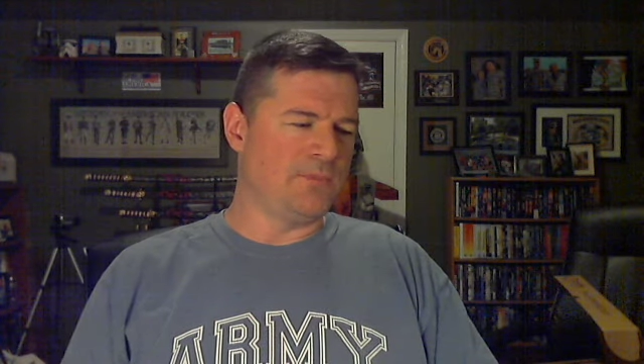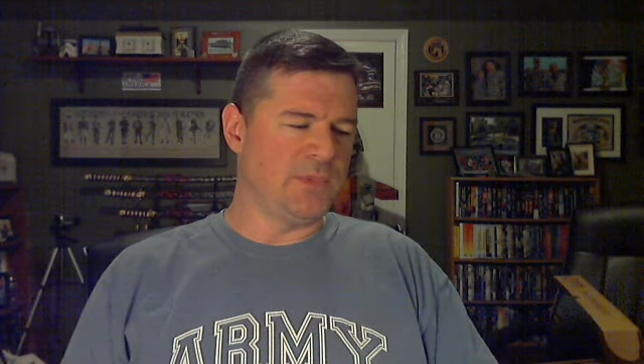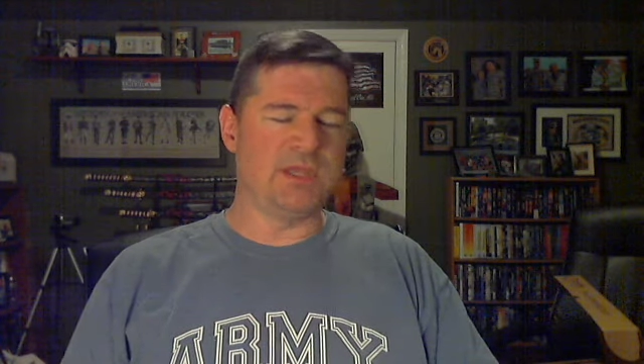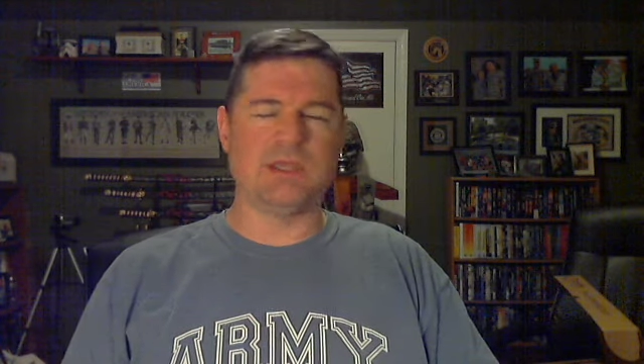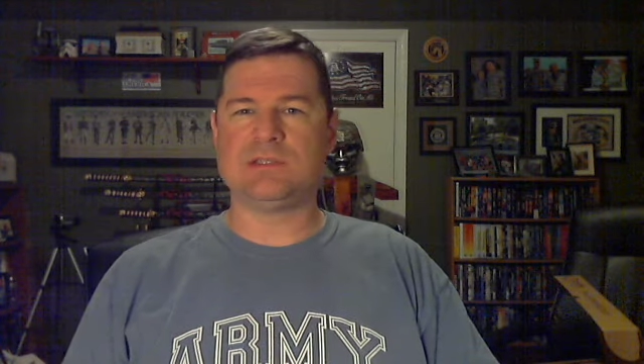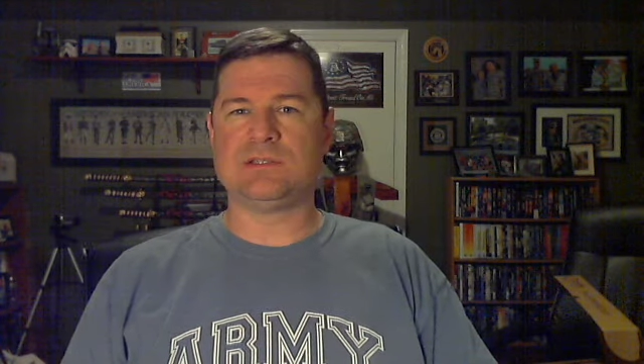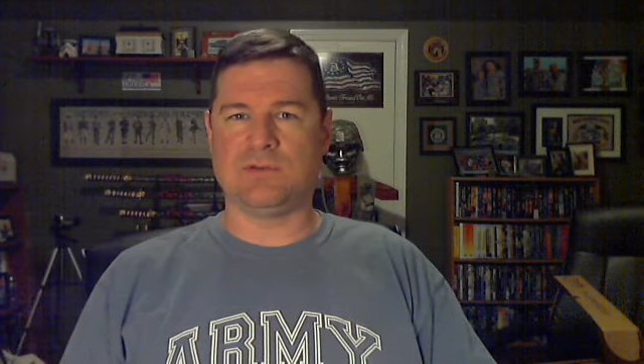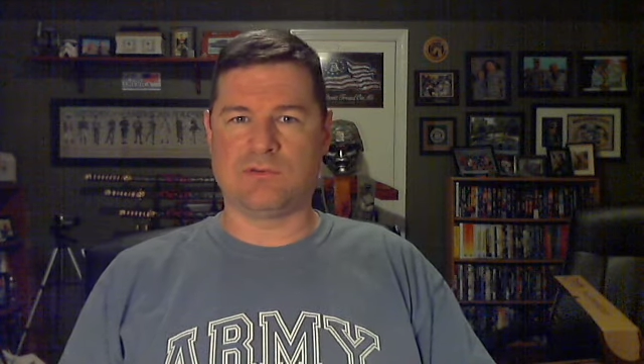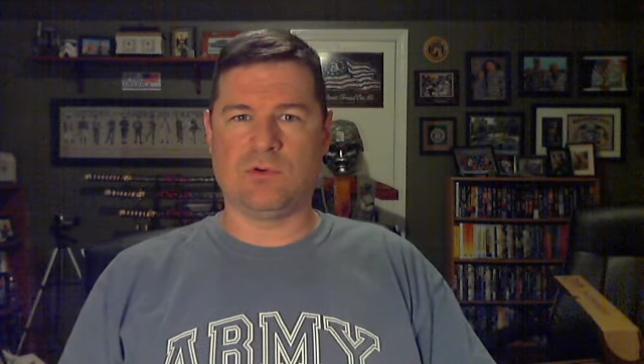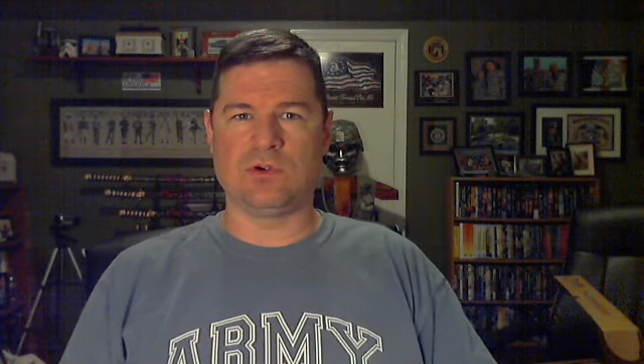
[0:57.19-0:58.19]
because,
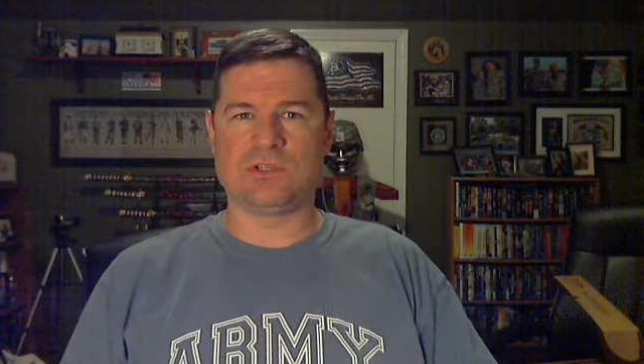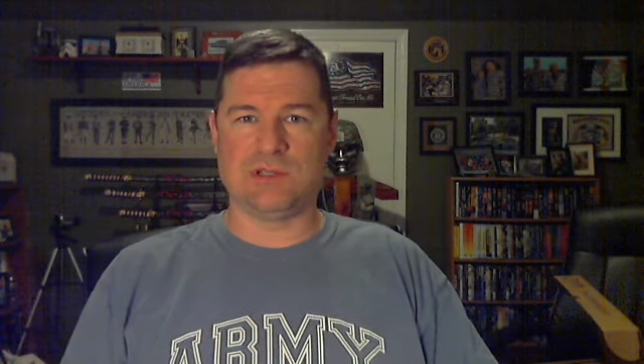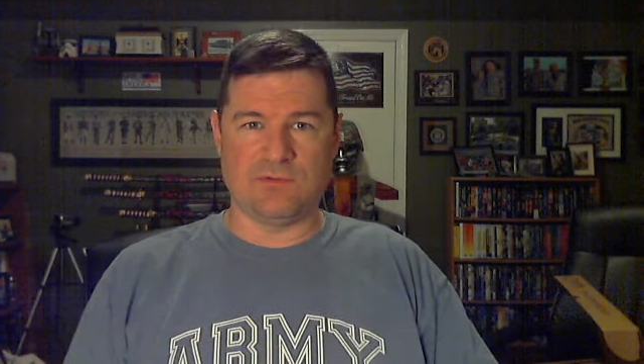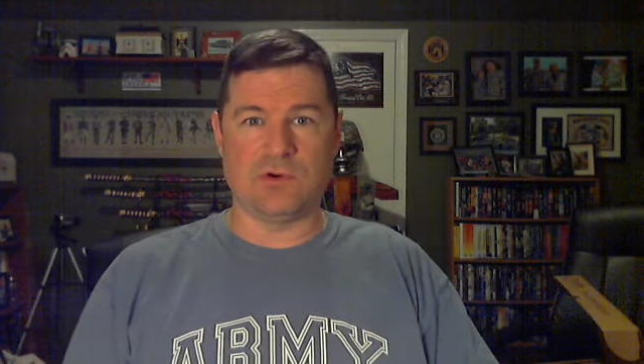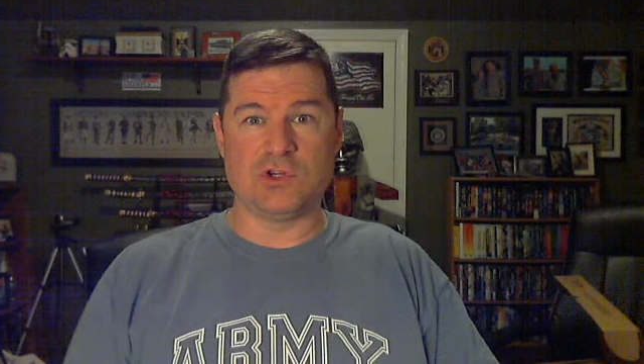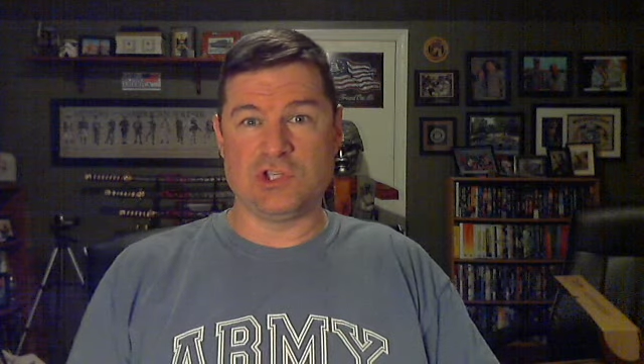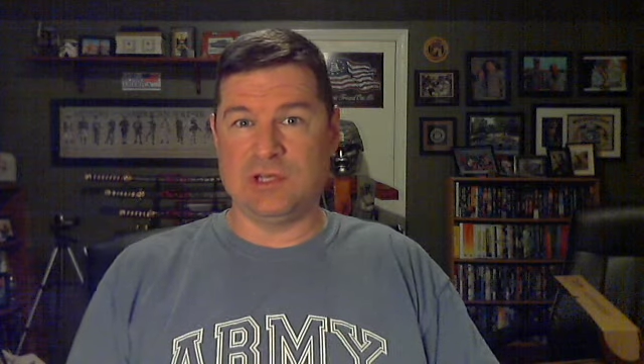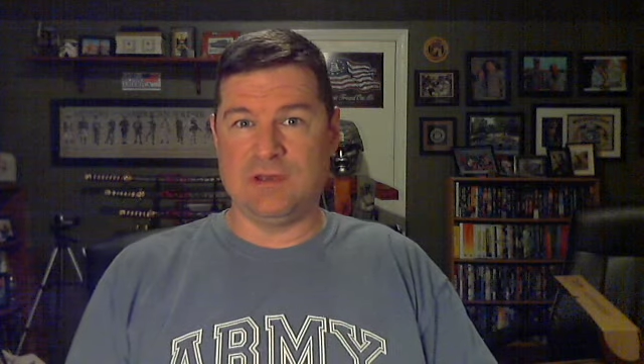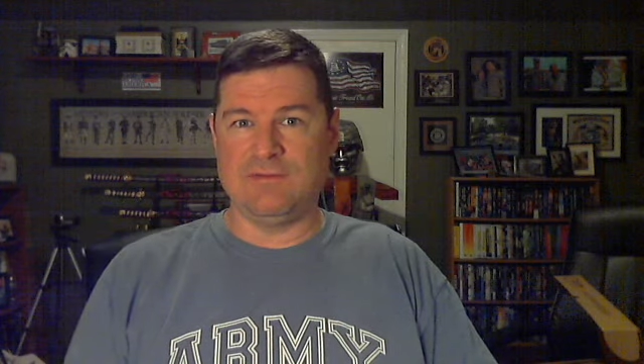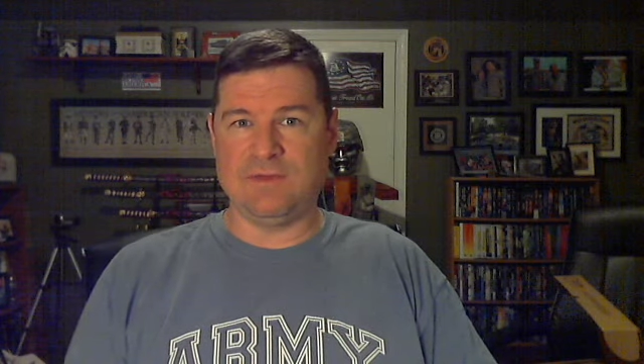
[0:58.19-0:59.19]
of course,
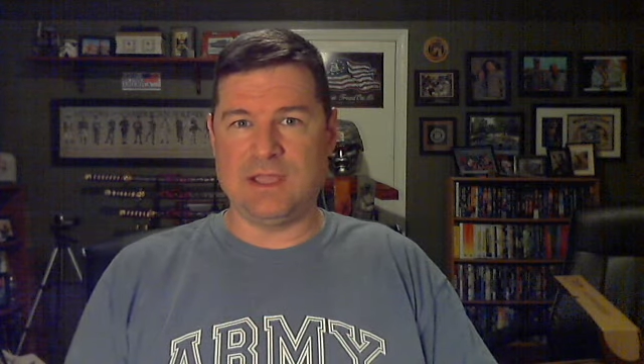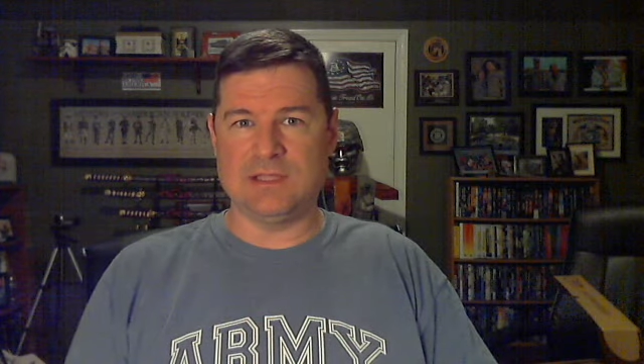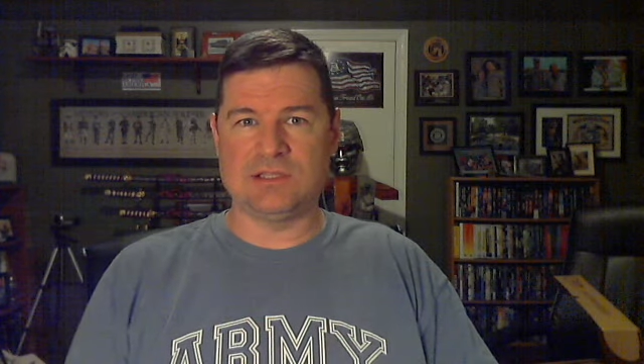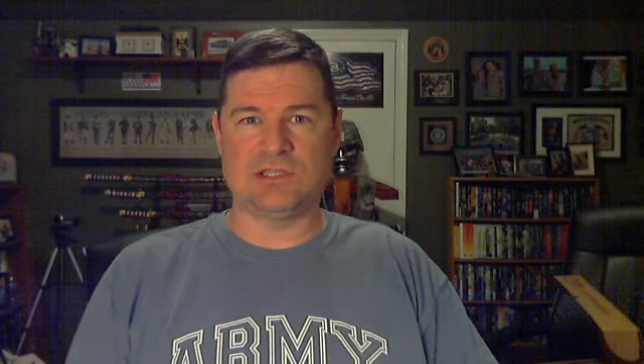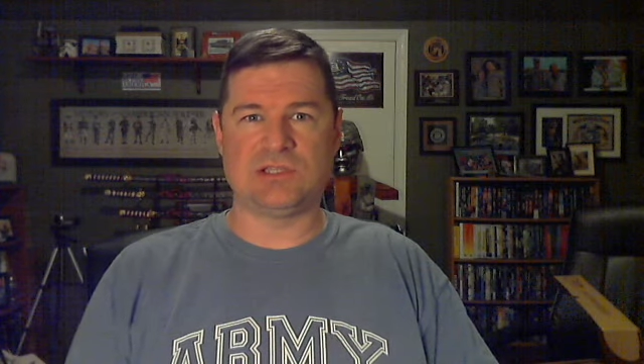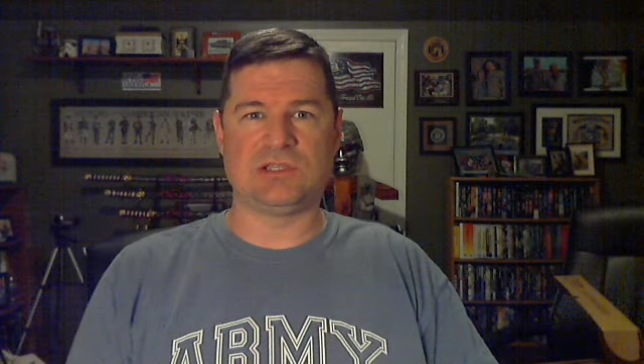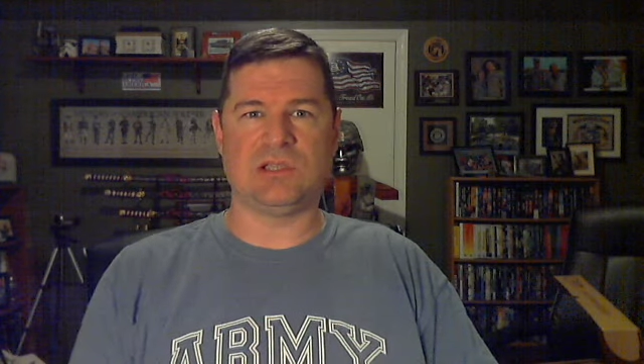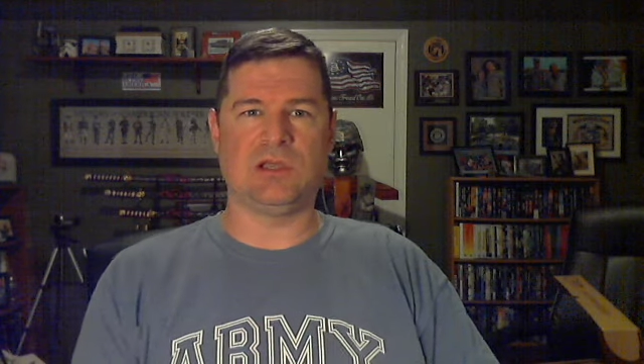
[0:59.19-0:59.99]
unfortunate events,